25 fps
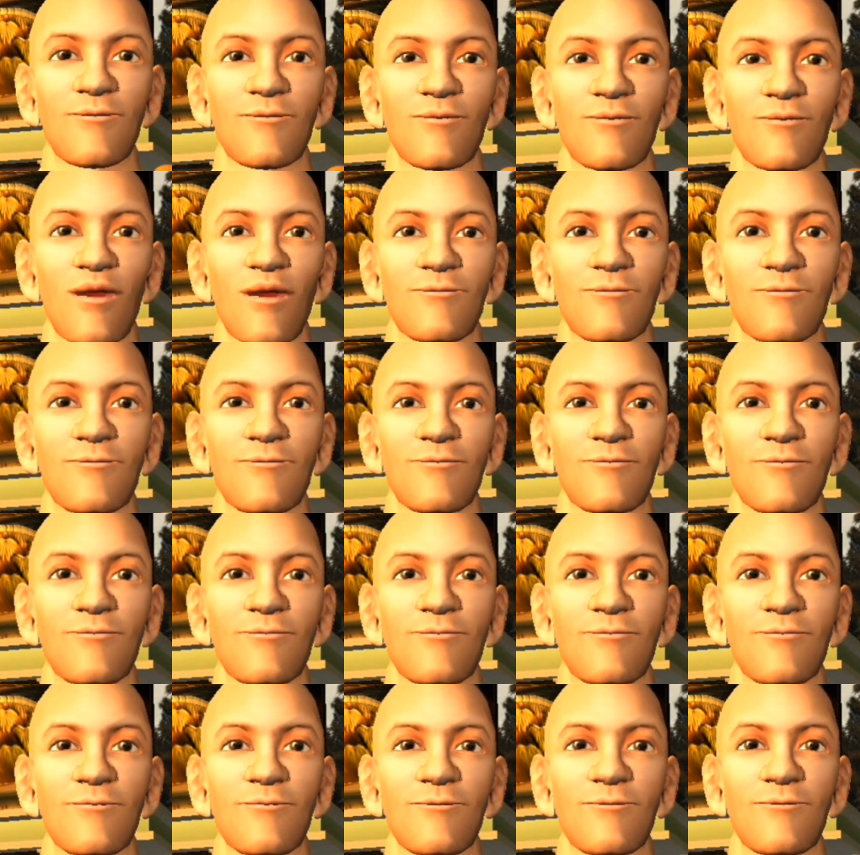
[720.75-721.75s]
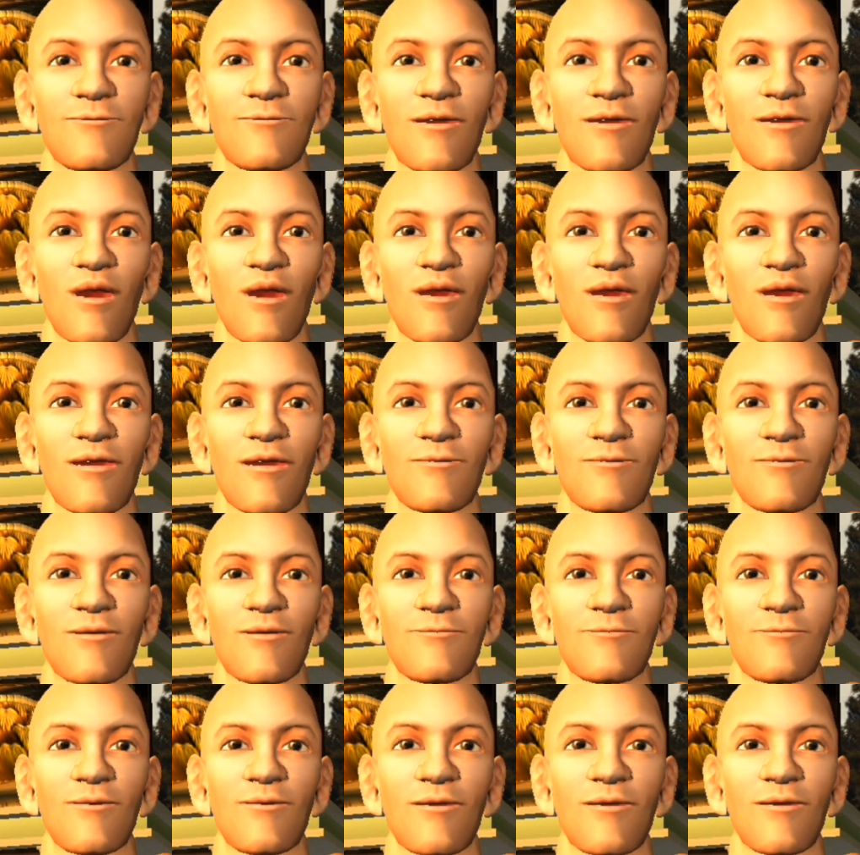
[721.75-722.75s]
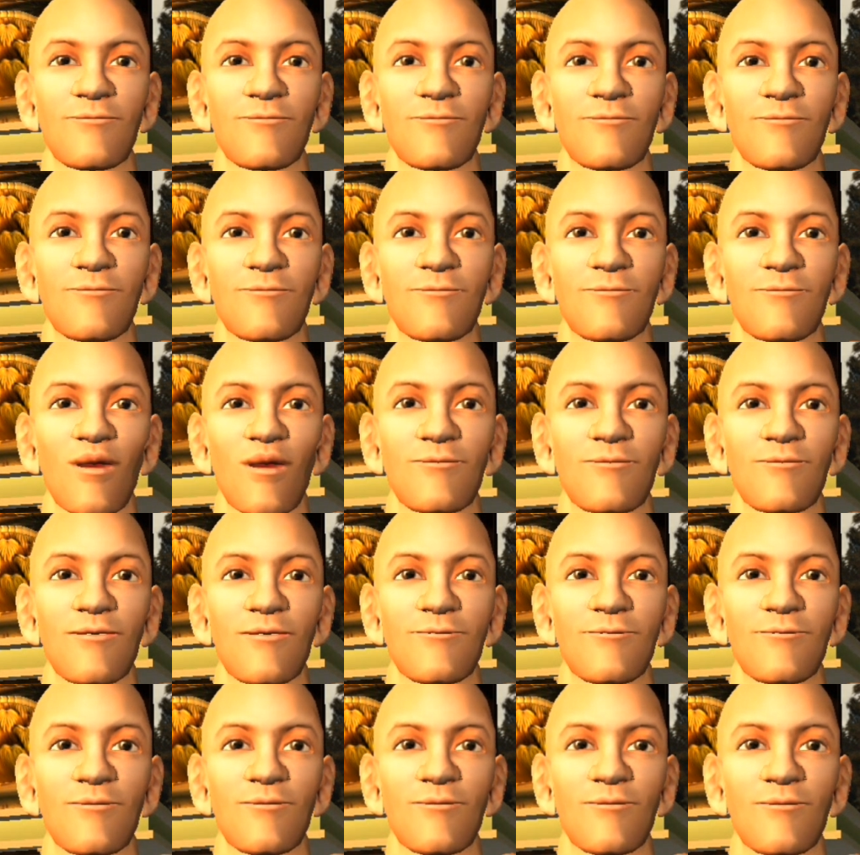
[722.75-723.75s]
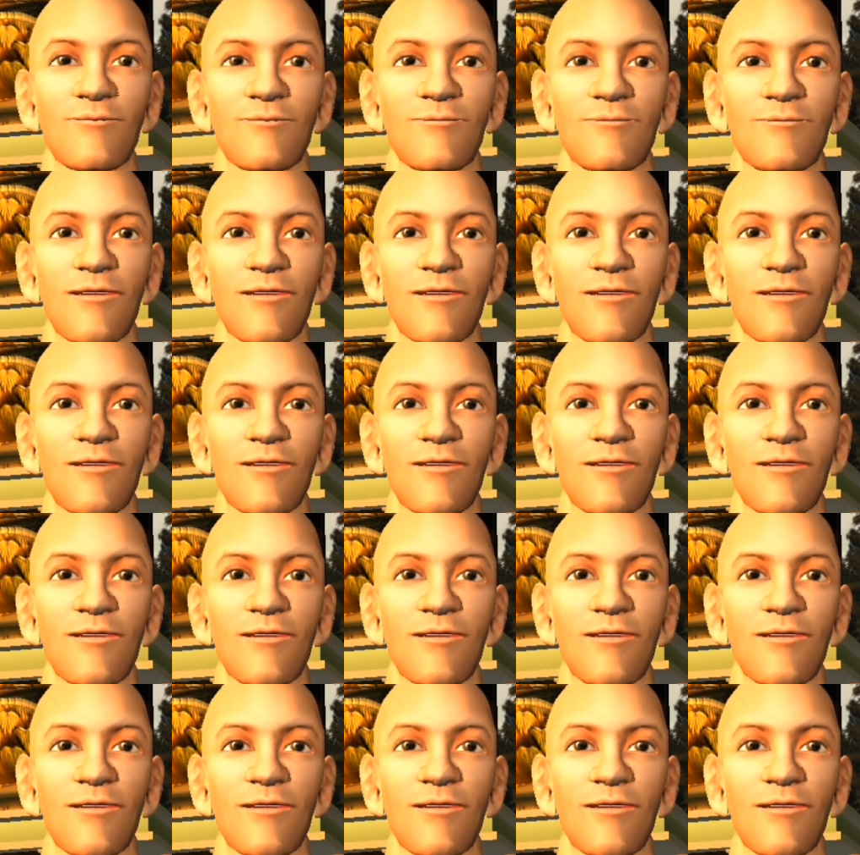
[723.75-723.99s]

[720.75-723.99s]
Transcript: twice, or the same river twice, I think the saying goes.